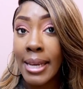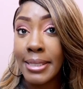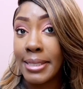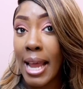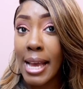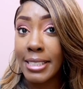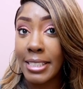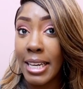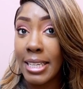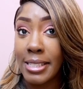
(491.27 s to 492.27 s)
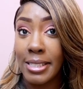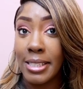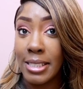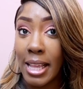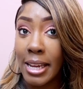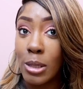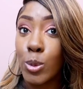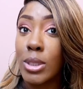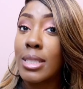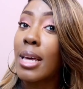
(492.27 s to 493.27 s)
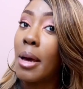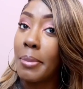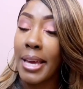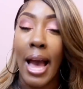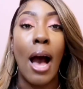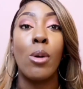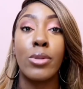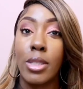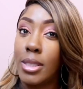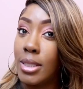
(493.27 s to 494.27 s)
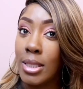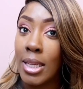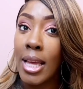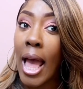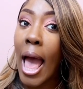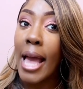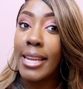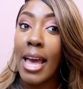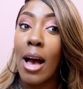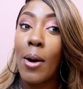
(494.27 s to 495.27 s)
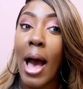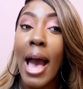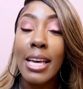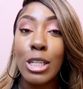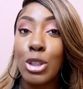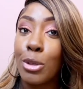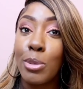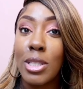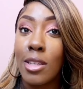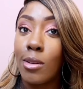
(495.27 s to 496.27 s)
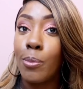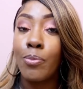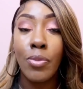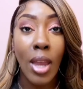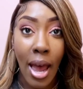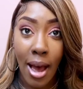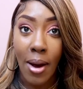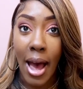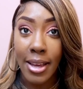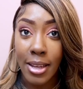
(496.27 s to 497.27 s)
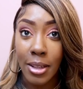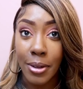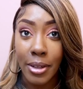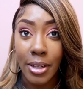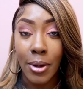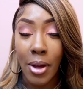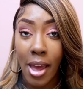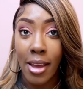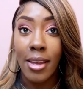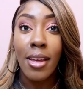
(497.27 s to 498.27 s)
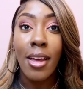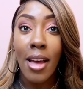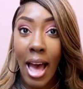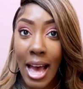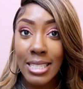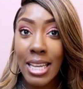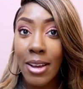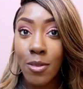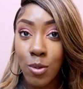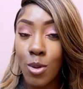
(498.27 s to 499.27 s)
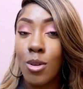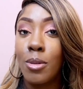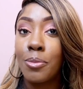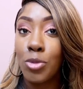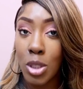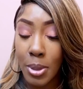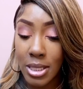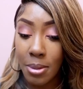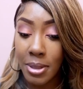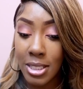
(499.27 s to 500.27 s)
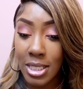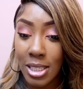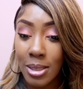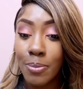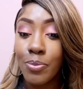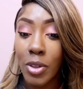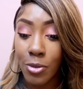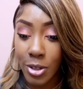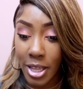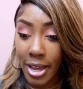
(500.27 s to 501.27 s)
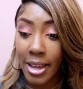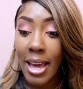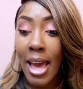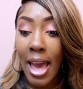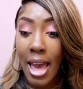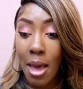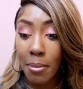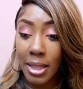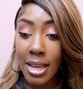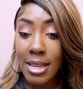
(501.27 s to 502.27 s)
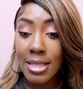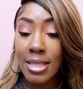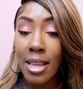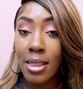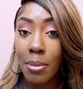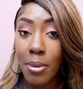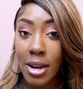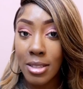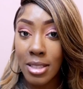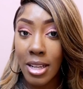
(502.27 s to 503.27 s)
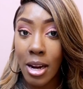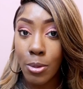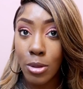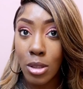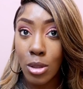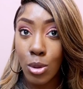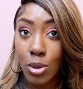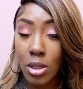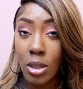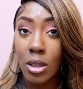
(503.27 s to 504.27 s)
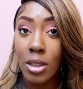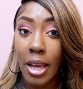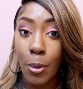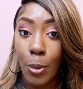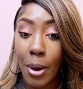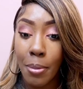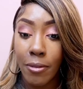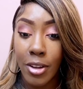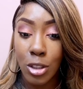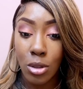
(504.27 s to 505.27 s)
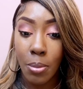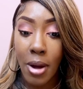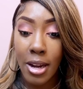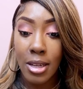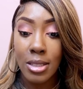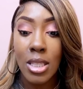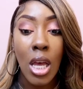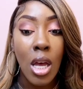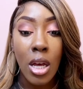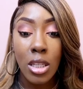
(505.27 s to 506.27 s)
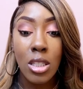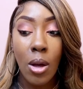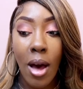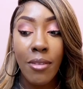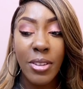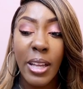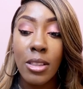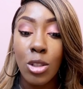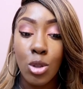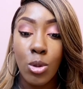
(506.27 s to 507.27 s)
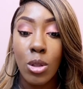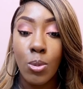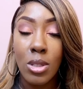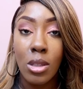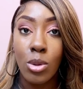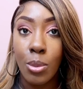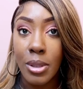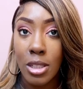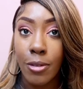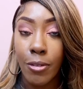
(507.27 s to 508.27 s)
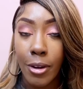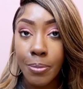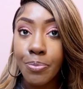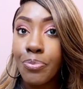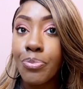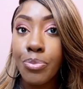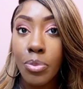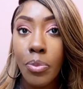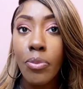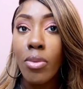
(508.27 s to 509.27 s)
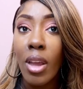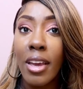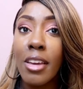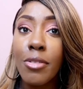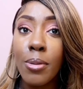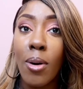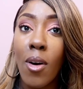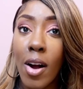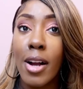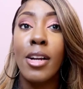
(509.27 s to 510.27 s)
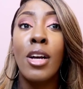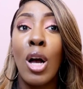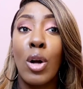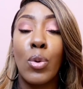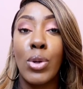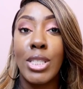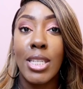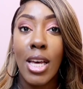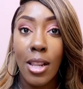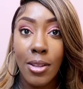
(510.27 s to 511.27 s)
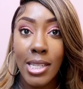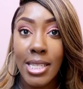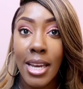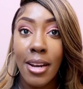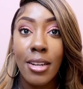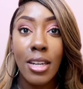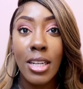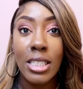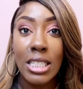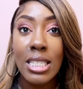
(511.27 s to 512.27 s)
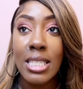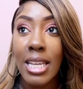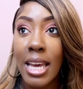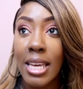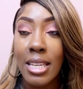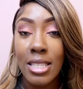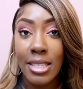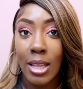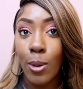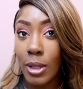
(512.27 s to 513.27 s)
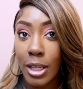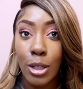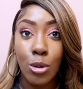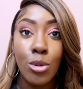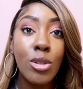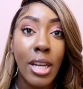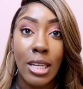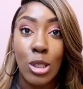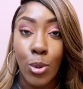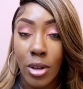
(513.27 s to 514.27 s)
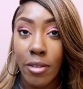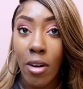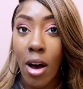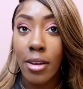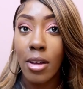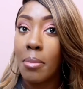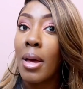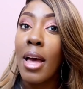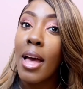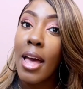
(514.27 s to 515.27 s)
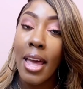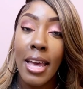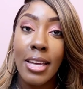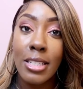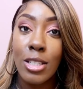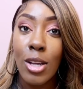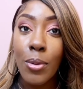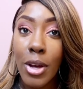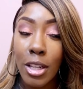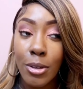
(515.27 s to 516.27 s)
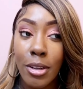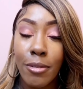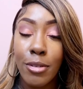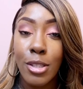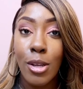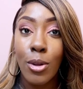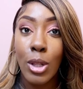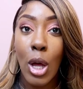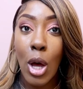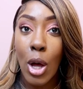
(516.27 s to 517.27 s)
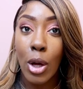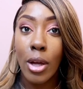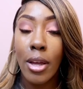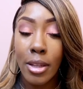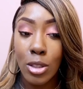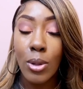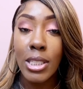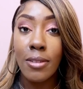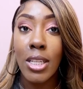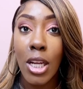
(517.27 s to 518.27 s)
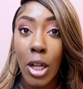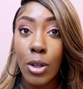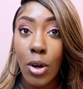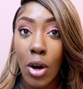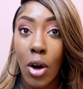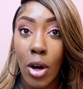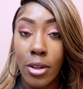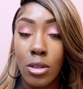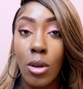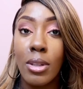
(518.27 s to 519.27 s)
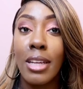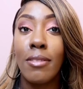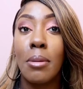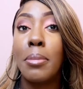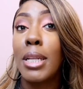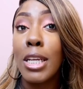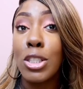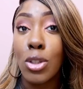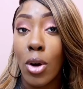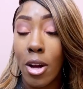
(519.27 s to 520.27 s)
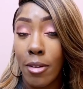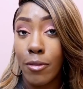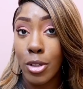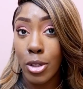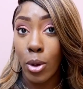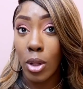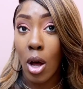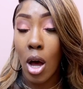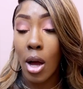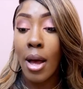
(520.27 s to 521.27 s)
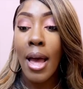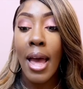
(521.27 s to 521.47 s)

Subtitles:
Not shed, sis, like it was coming out. Now I could attribute to how I colored it, okay? I take full responsibility for that. And plus, the products that I was using, they were professional products, so I feel like the strength was a little bit different. If you are going to color this hair, just take it slowly. Use like a 20 volume, and don't color it for so long. Don't leave the color on, don't leave the bleach on for so long.